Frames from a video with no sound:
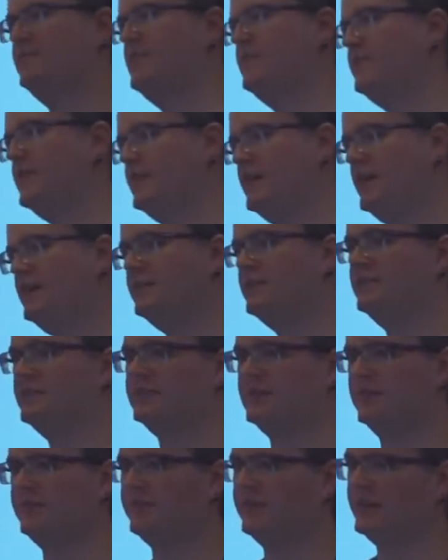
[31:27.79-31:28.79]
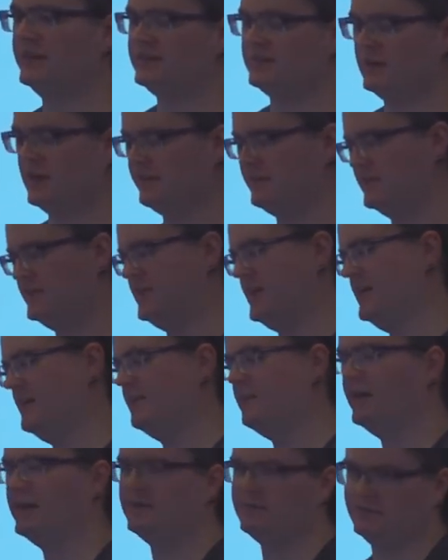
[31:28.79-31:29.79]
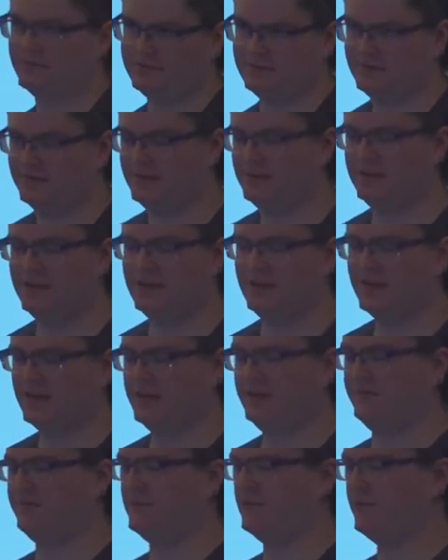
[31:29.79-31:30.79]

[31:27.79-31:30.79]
and $50. If yes, you have to sign a waiver. If